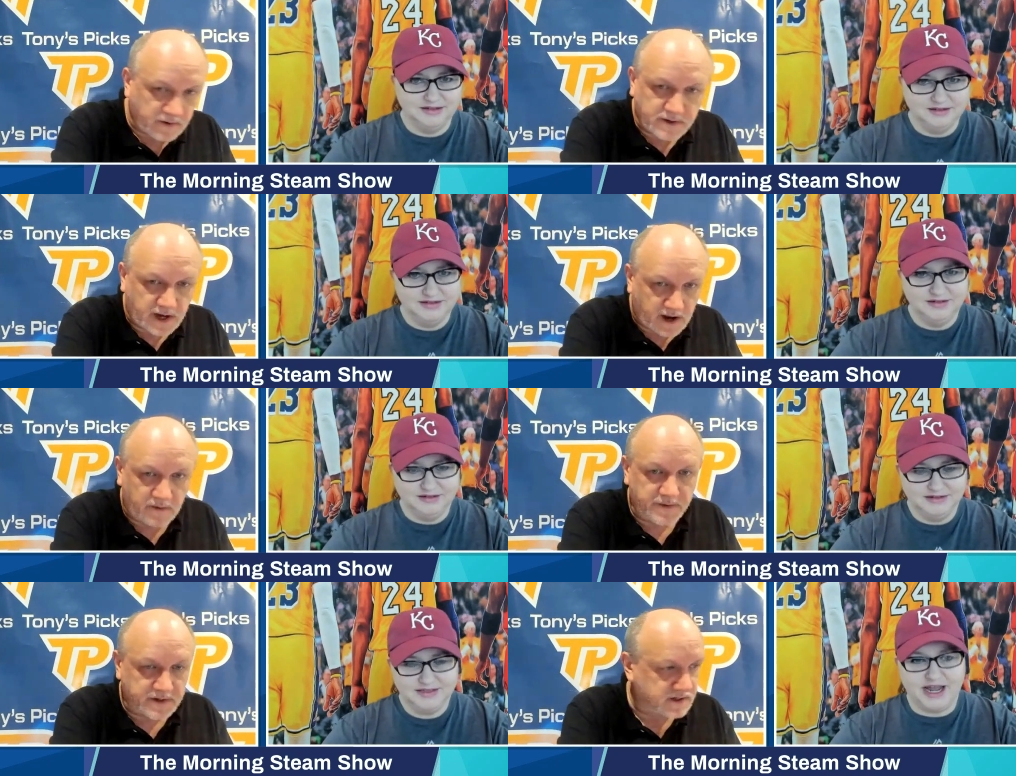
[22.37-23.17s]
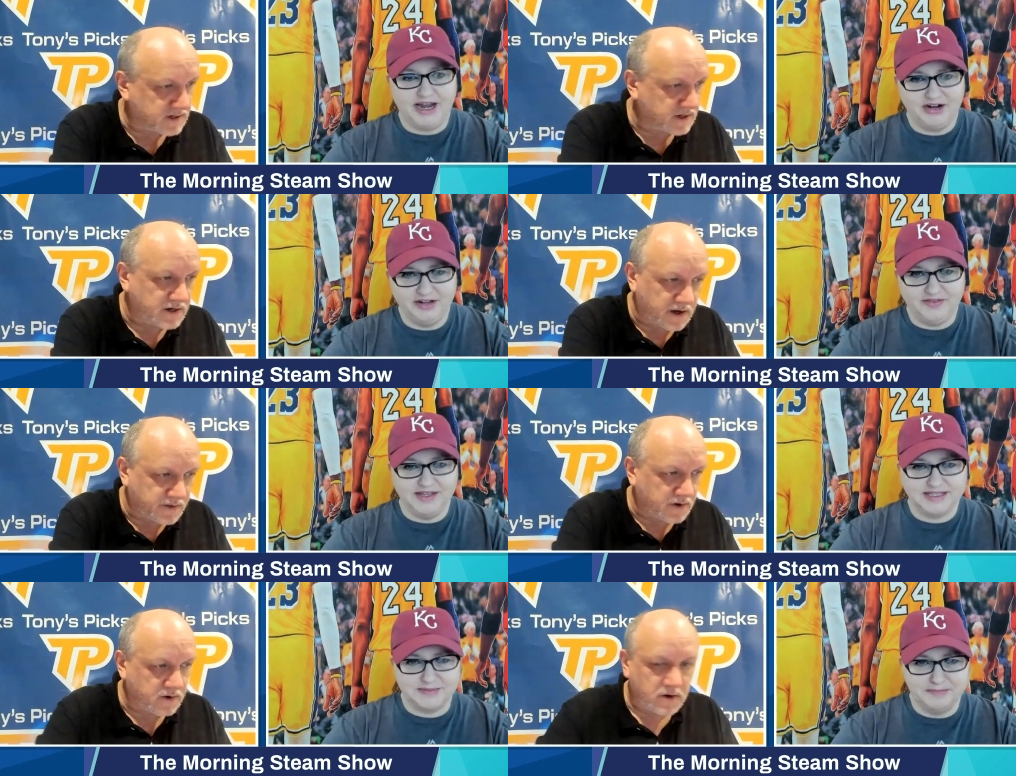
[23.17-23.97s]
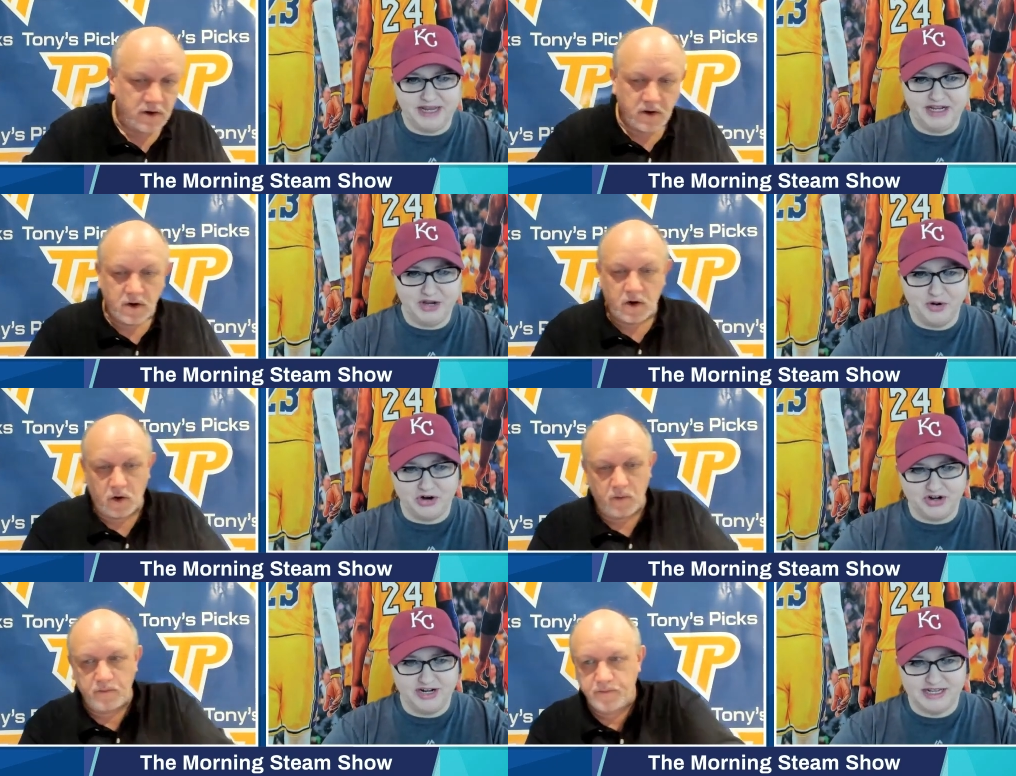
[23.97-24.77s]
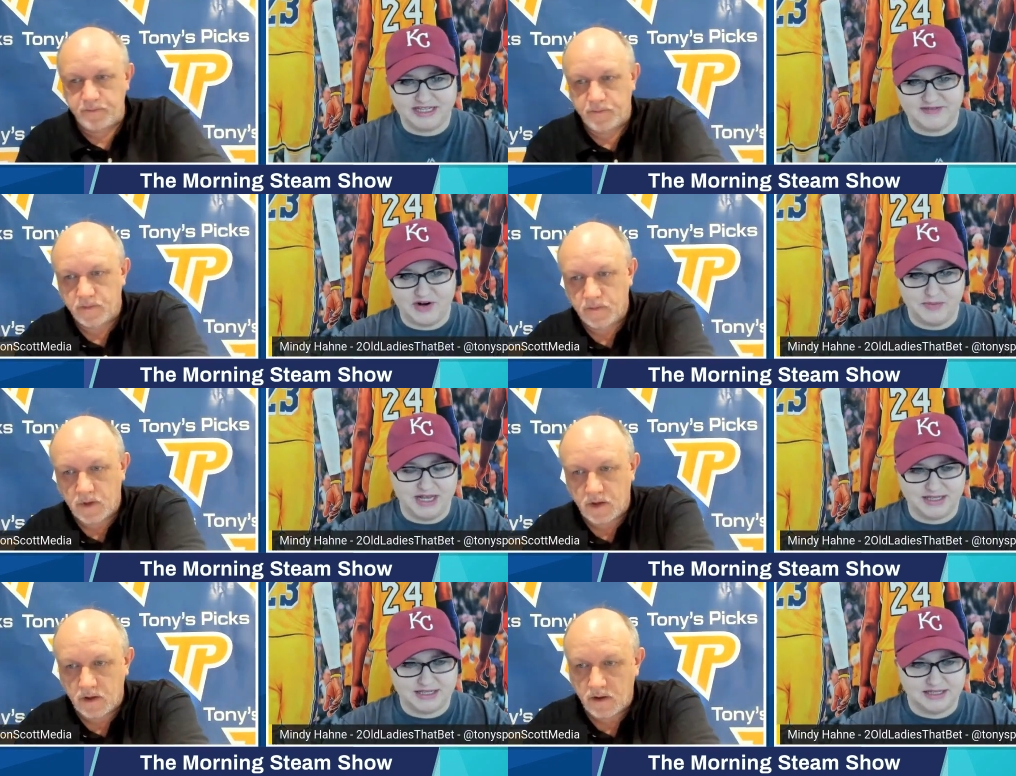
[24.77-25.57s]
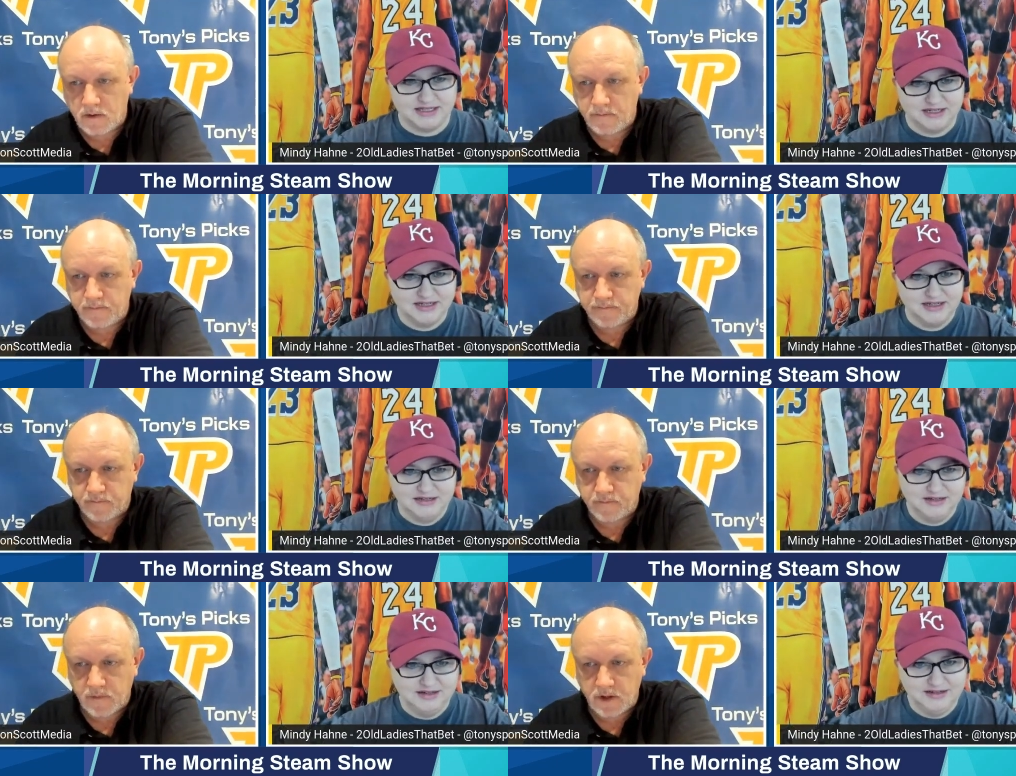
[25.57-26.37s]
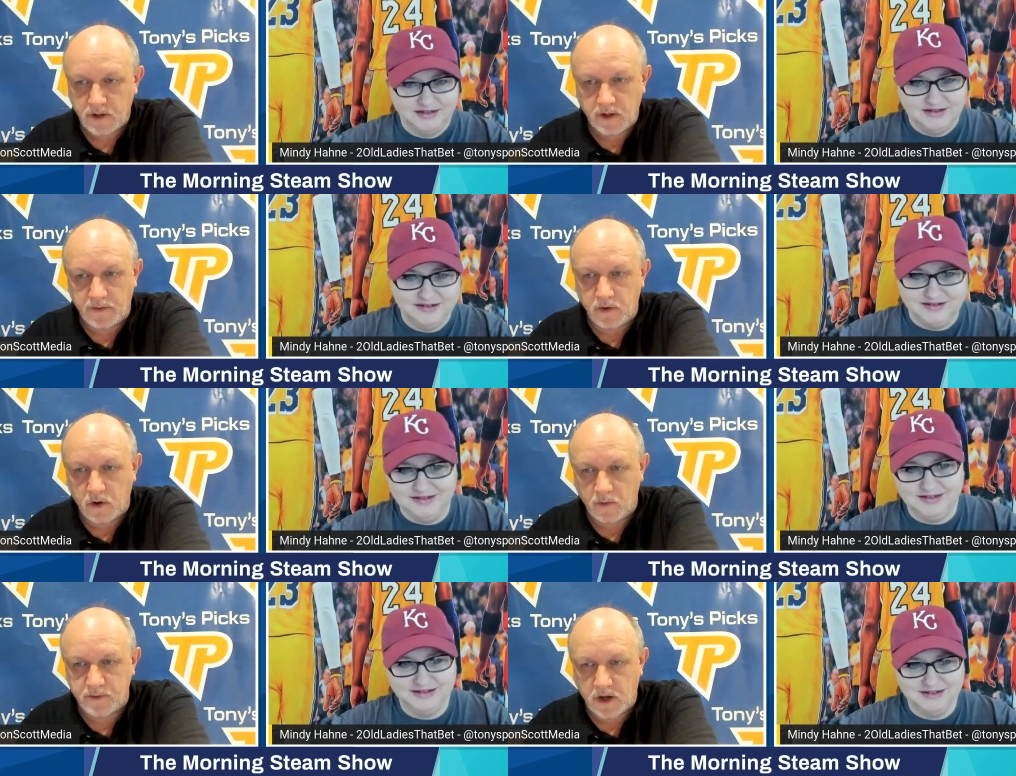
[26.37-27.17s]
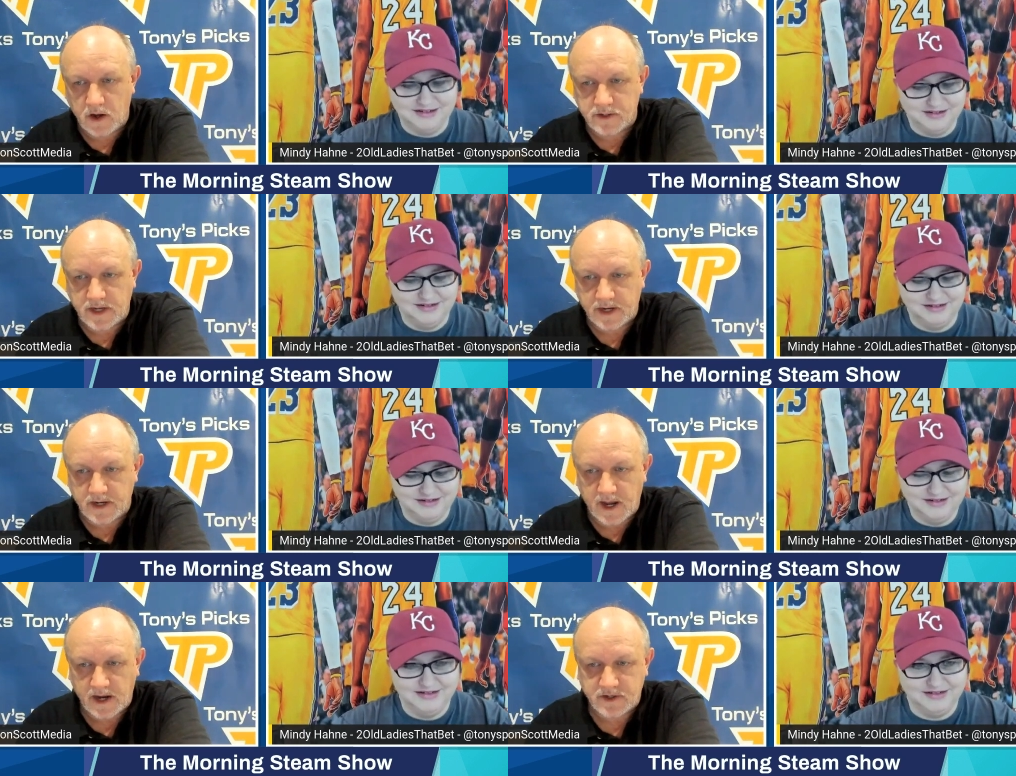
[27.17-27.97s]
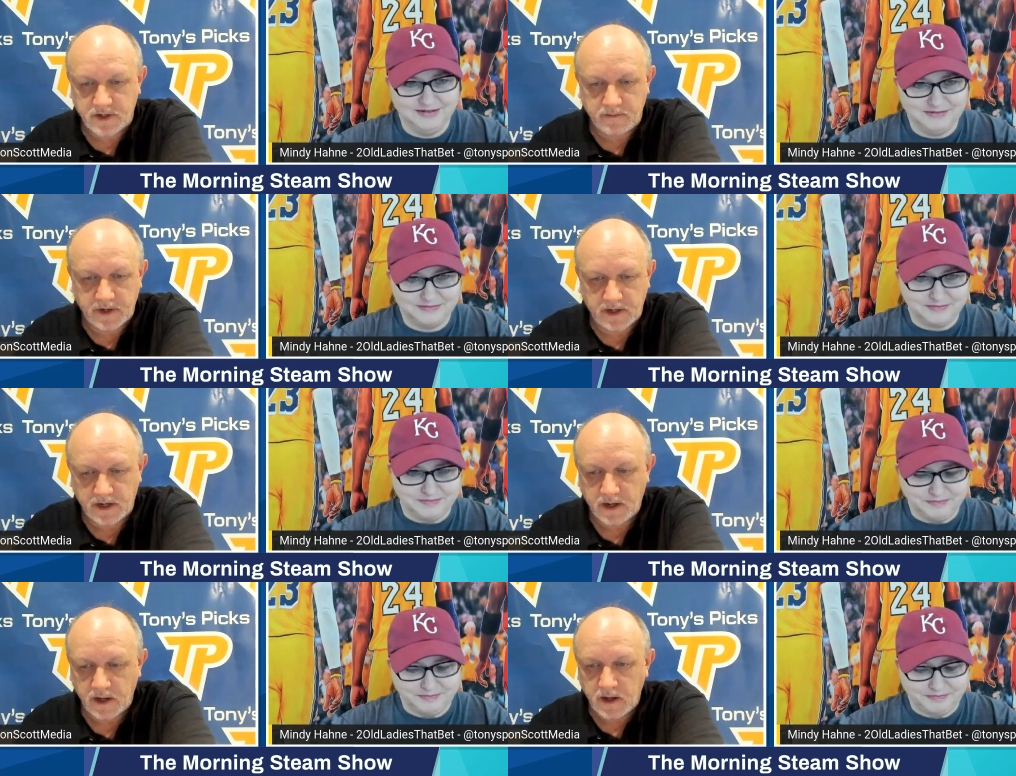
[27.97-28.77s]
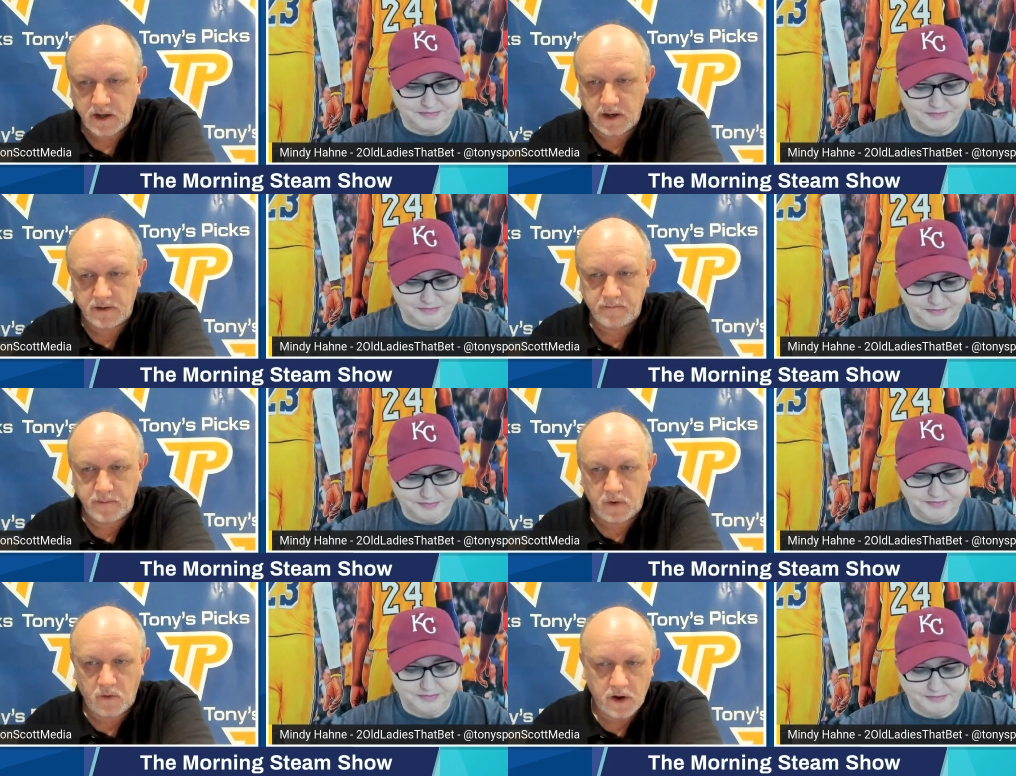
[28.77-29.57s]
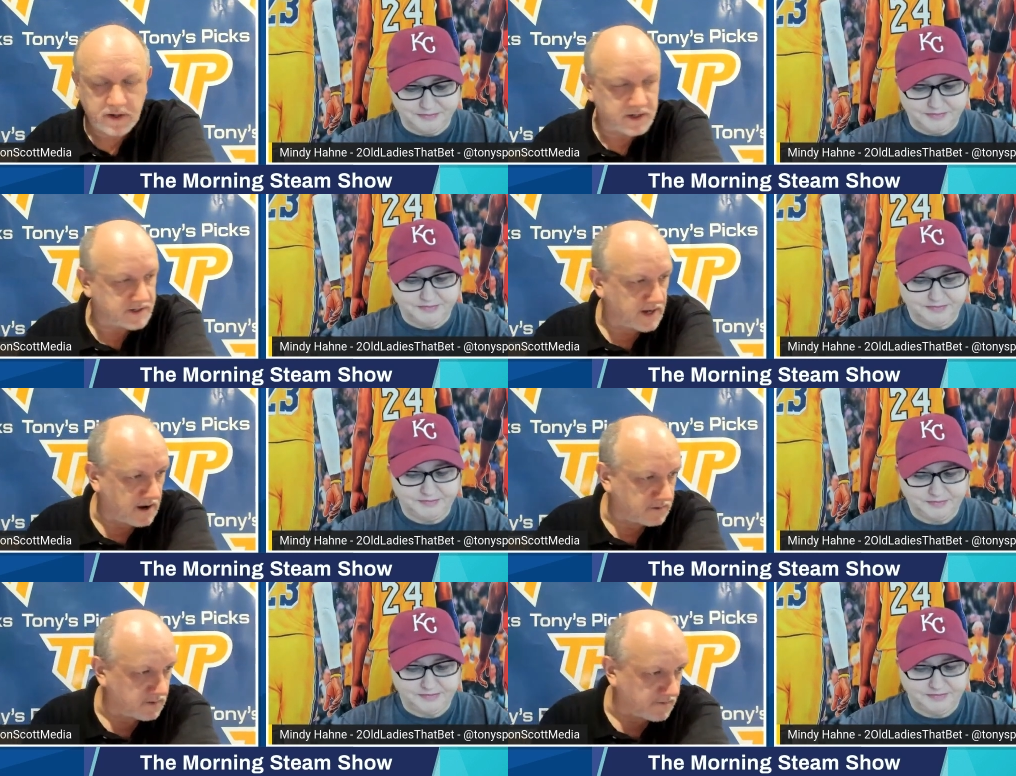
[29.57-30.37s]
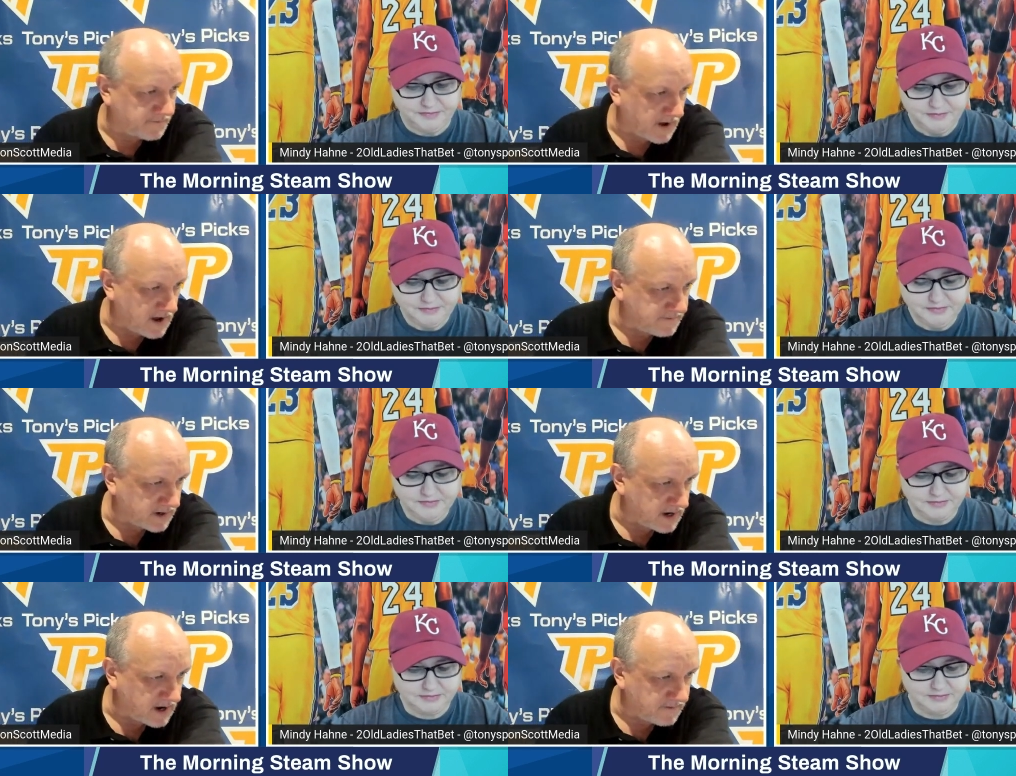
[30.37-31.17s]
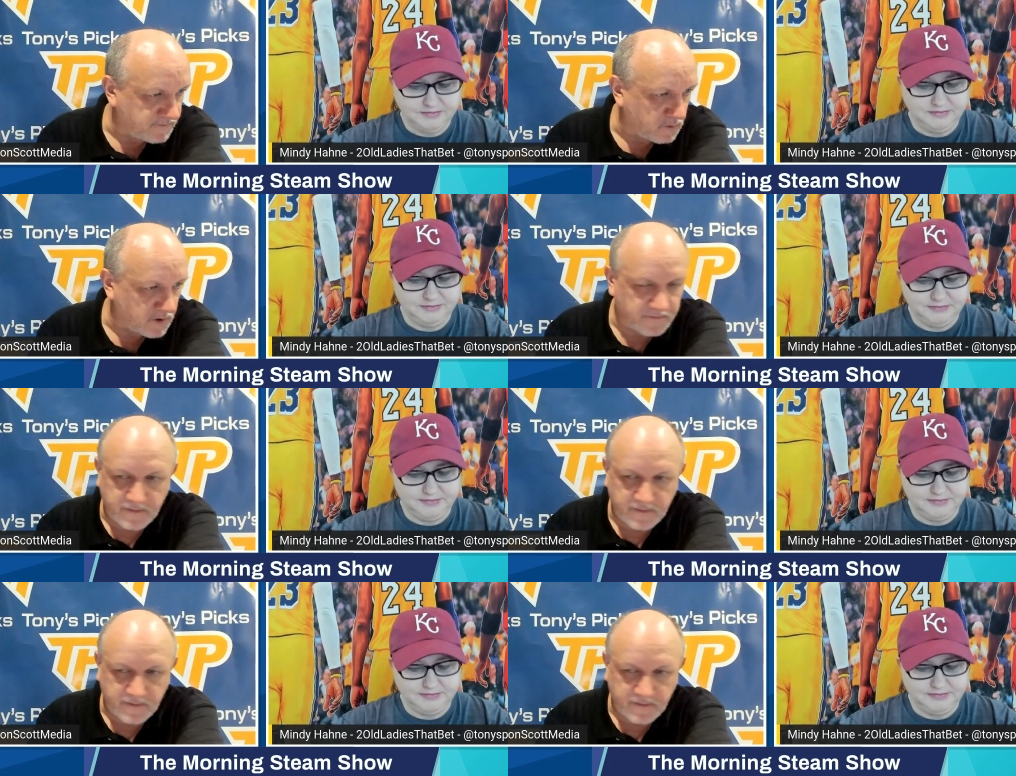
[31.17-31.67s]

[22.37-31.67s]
Speaker 1: they're down. This tired this mediocreness oh. from us. Another home dog taking action, Mindy. Uh, Milwaukee's down to a five and a half point